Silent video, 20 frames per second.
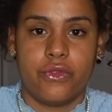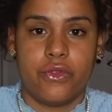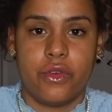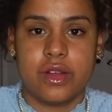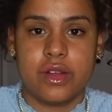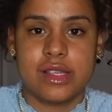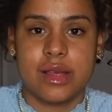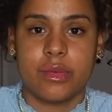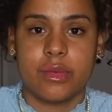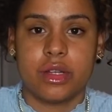
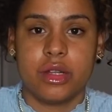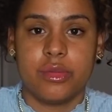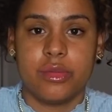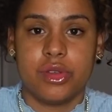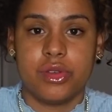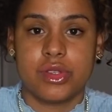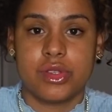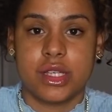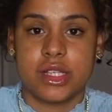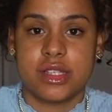First, I'm gonna be
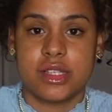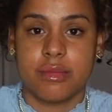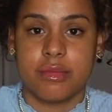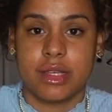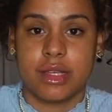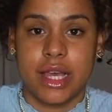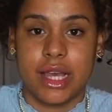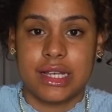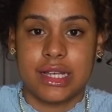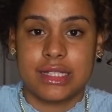using
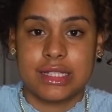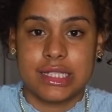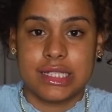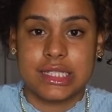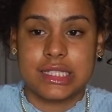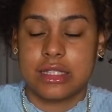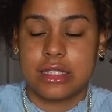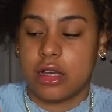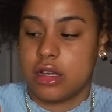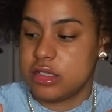some
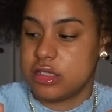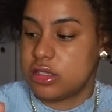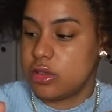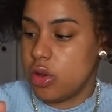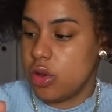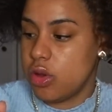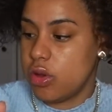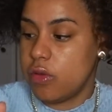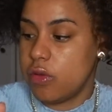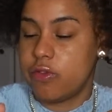cactus
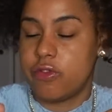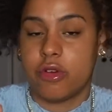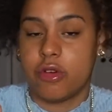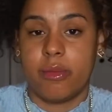soil for